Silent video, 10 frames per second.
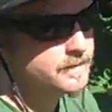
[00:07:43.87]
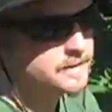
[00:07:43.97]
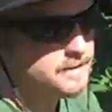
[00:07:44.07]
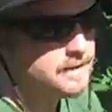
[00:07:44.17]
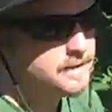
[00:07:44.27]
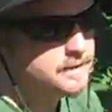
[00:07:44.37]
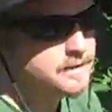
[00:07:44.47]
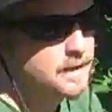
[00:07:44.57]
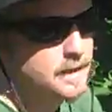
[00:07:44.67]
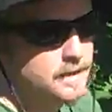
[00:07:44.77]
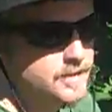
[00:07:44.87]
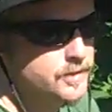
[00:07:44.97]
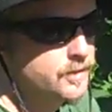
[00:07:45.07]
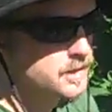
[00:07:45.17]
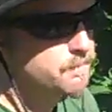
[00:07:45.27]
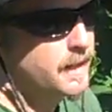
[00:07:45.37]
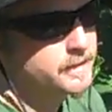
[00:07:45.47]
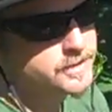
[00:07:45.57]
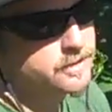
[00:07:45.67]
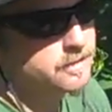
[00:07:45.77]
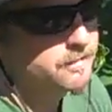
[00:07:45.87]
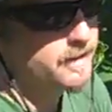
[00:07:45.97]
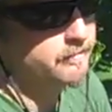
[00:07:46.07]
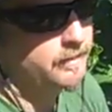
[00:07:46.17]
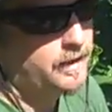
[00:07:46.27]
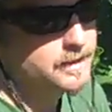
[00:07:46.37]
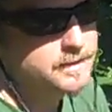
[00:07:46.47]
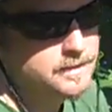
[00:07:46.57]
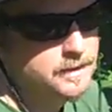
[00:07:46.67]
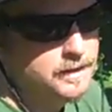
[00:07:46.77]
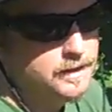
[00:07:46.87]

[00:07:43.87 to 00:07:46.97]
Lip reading: to disease, so you expect a certain amount of loss.